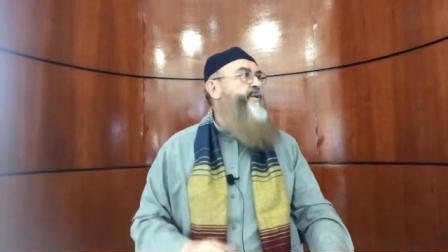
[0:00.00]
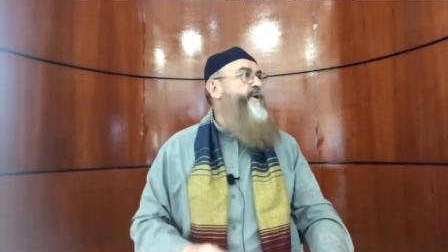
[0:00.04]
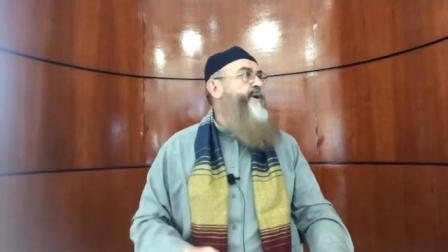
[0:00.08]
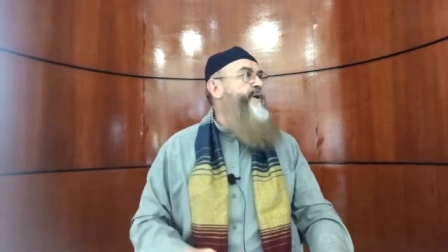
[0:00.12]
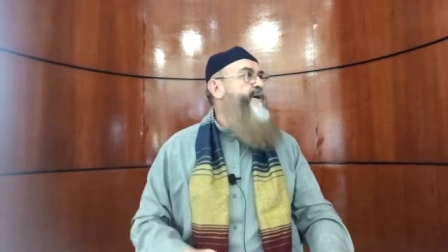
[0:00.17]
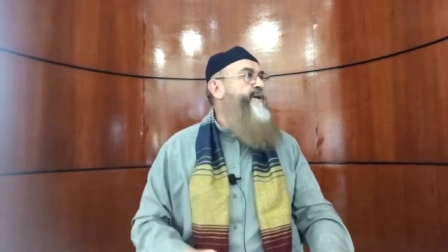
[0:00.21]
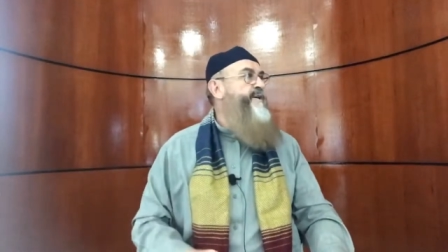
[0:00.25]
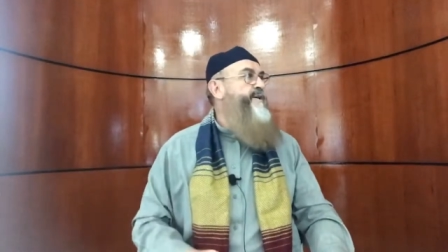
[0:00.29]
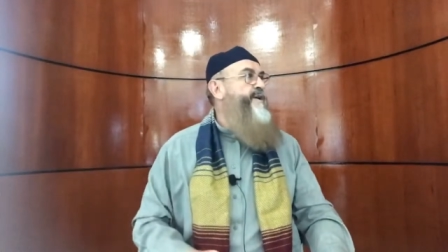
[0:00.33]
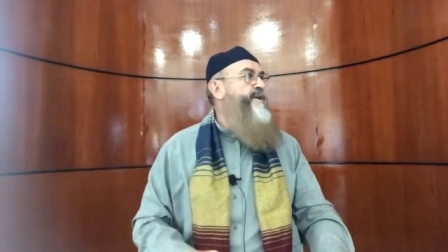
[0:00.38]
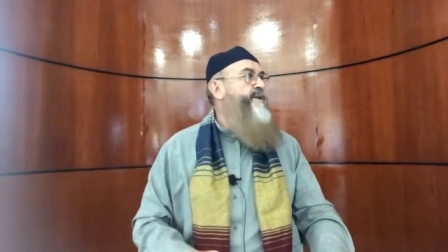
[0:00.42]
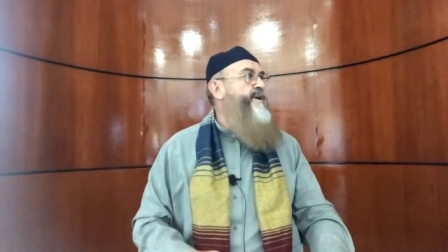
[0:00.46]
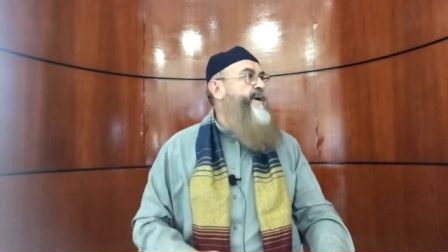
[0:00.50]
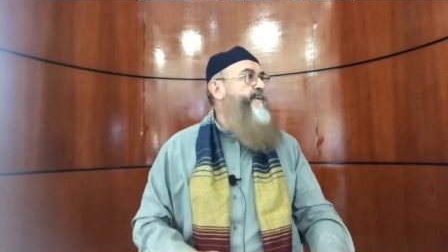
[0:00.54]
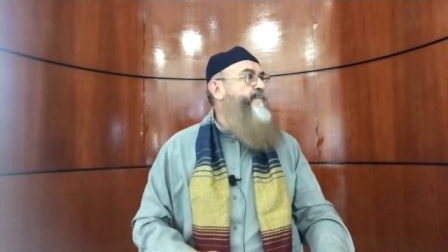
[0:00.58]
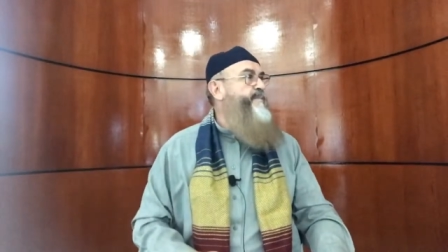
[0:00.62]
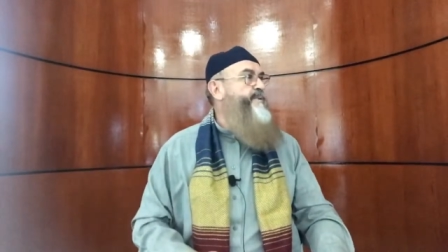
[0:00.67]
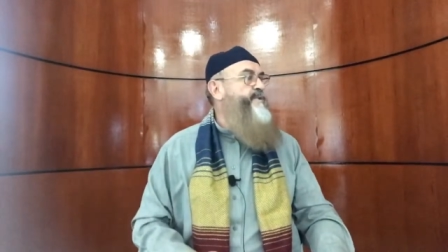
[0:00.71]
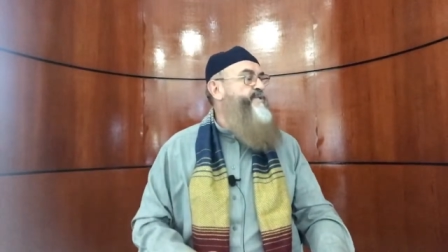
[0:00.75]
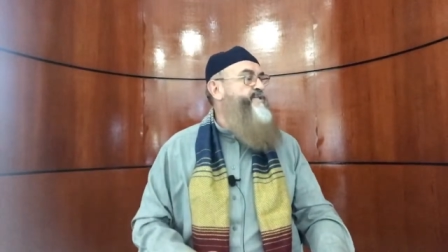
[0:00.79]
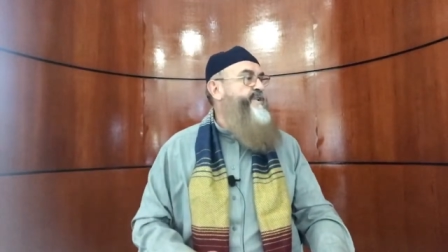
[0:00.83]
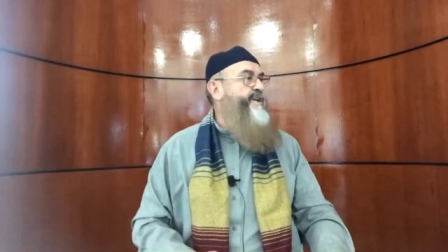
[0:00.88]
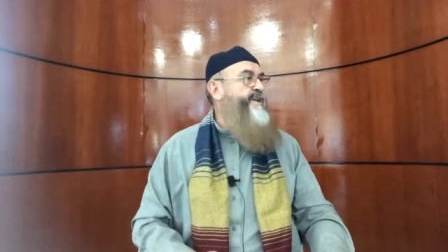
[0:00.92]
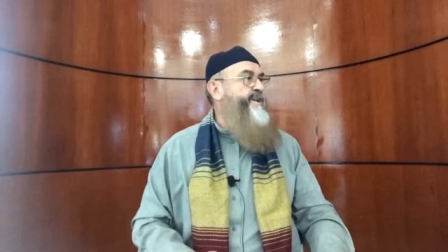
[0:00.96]
will not
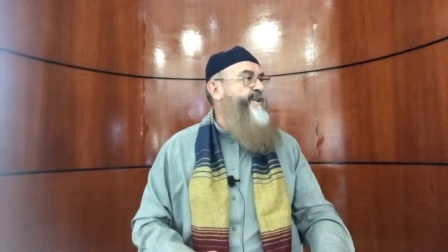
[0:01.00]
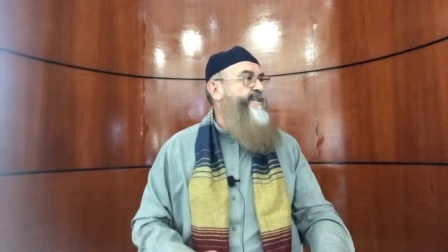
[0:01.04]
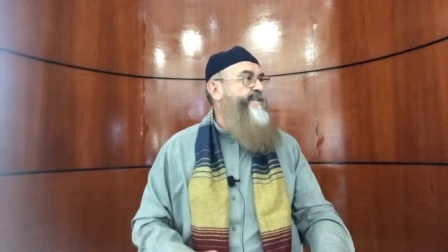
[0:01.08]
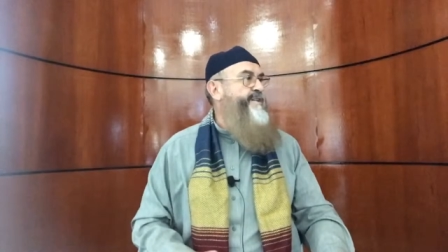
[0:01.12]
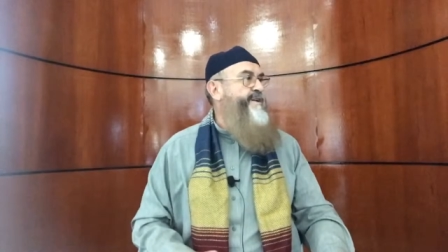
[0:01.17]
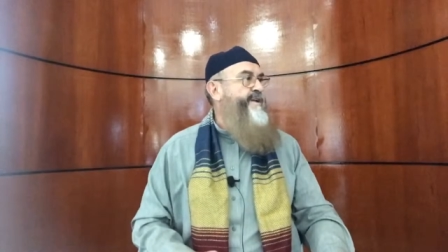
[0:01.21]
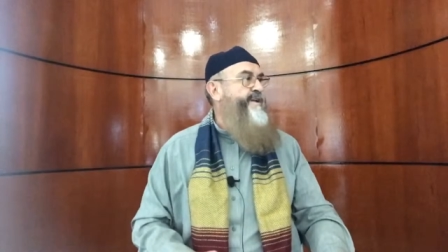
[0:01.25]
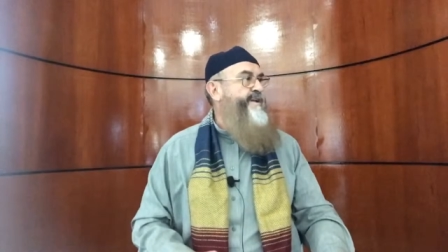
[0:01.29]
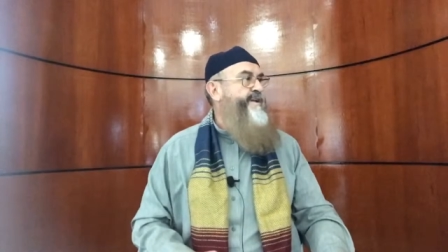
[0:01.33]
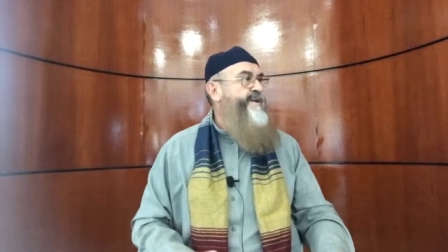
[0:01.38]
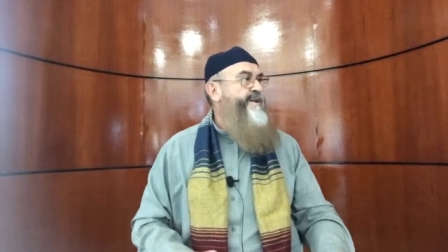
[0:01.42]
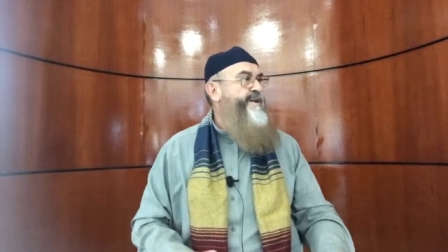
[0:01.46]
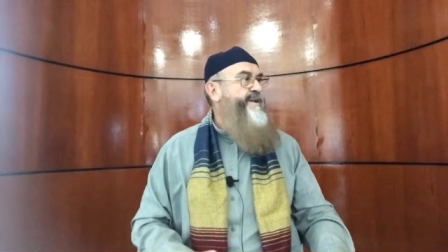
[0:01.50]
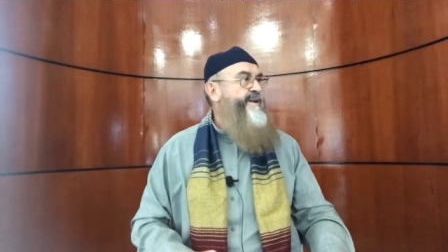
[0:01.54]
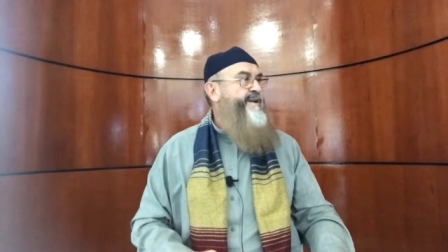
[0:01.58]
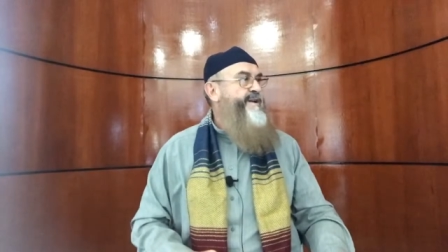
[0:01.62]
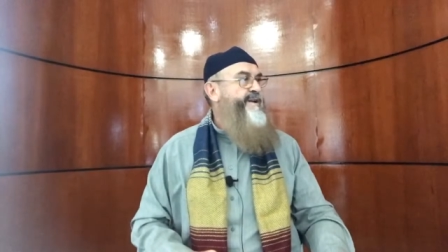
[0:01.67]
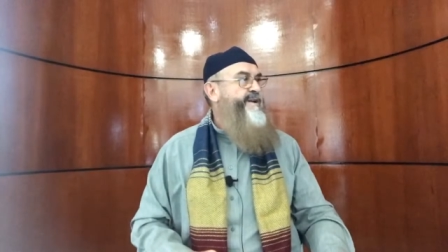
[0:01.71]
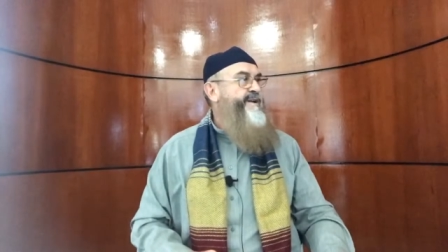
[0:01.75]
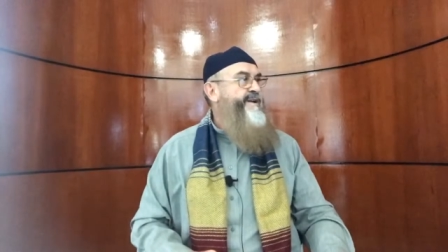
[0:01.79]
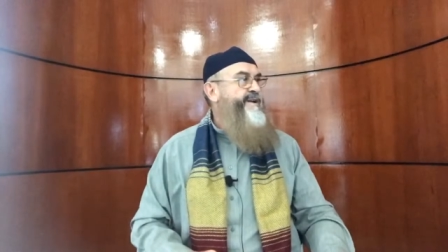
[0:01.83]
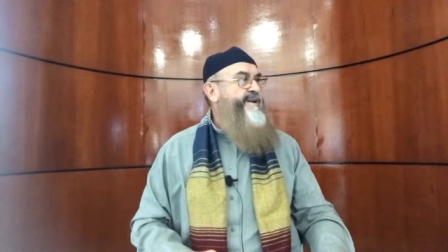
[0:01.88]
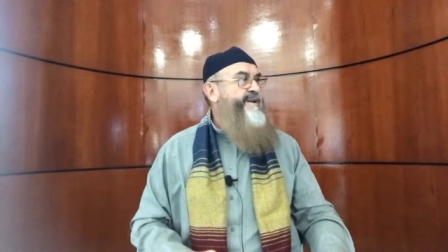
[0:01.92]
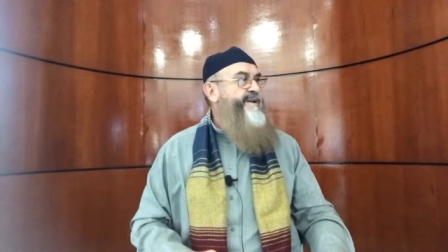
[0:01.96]
accomplish anything
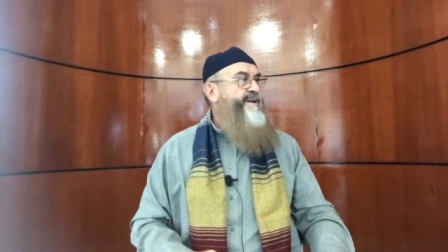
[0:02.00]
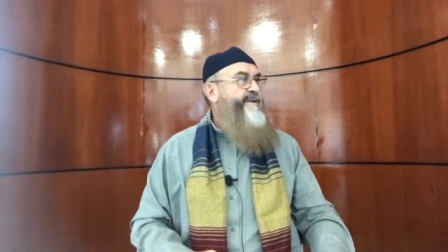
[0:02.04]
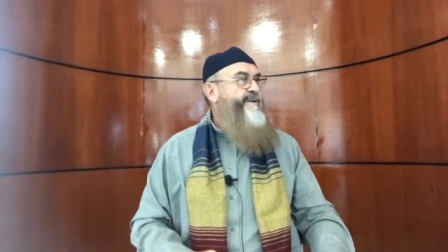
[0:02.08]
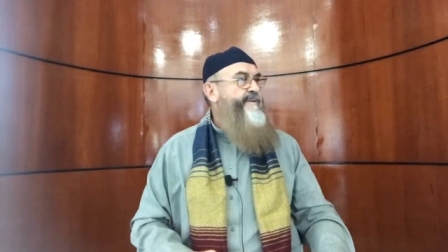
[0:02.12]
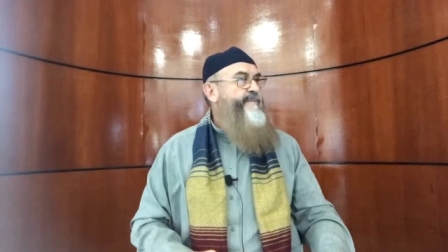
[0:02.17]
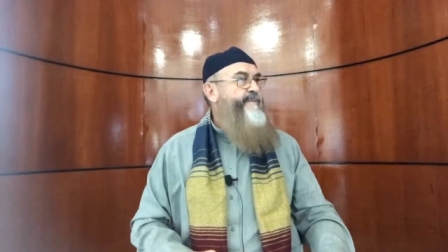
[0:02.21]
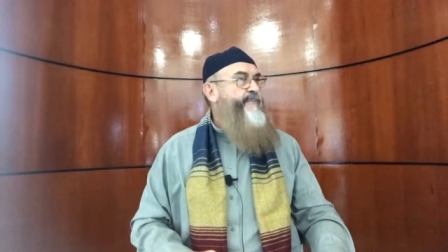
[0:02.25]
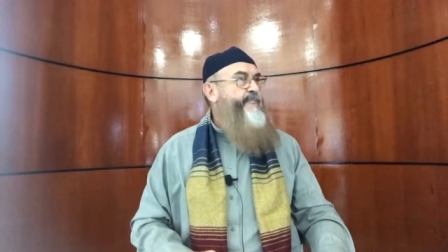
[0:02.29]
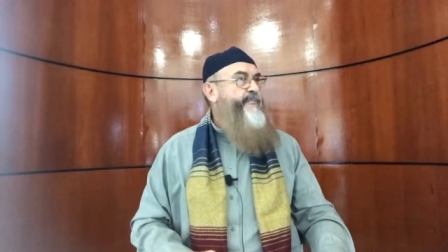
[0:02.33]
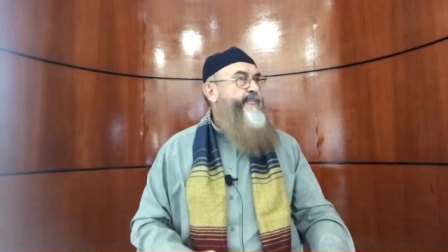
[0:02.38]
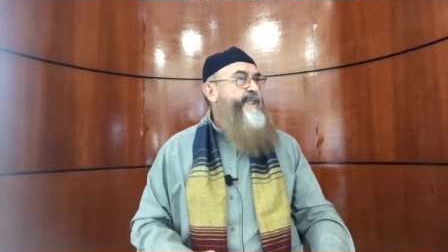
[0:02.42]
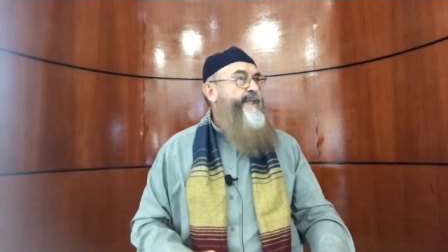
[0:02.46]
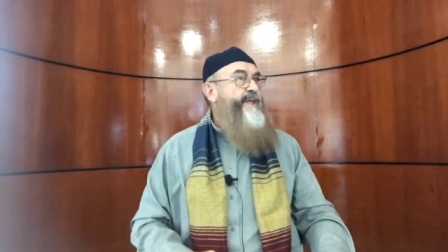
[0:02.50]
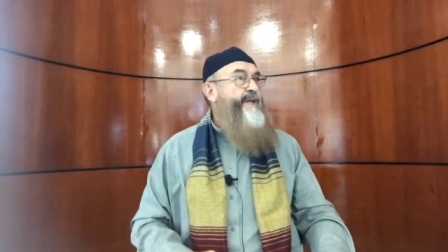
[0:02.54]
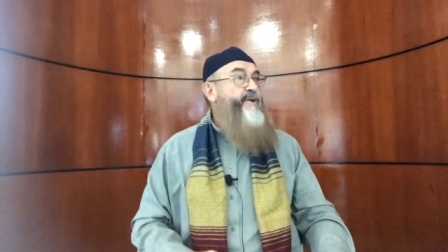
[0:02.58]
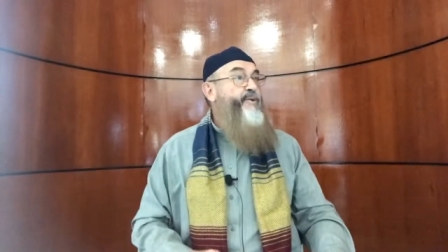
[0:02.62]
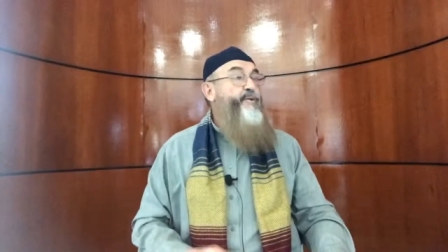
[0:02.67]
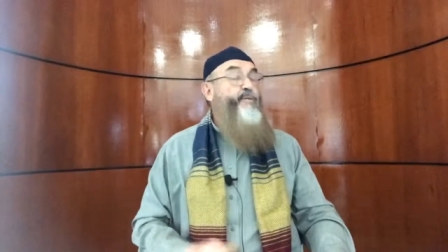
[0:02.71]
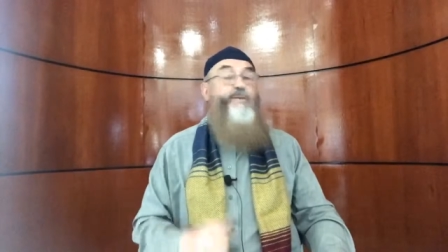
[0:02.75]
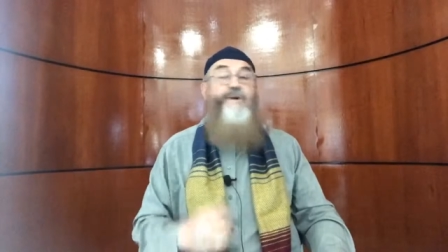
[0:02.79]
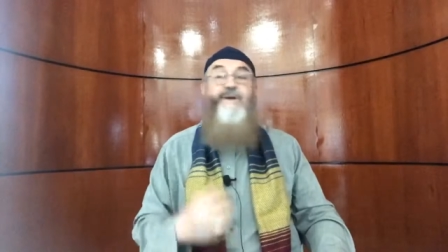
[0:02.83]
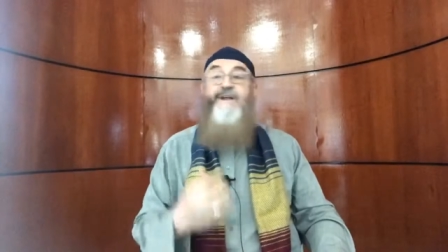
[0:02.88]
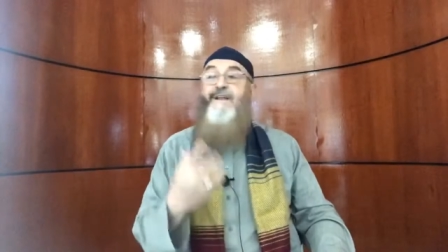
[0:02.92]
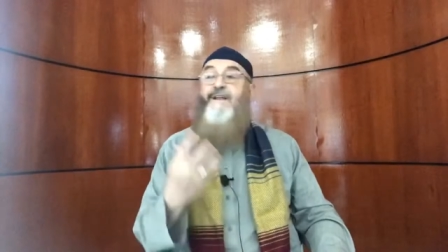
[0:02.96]

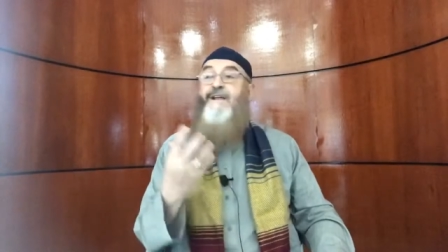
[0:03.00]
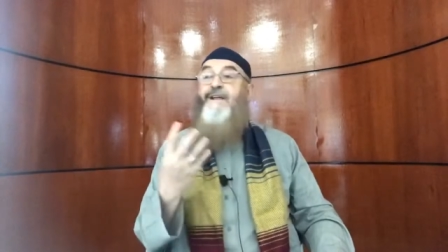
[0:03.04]
we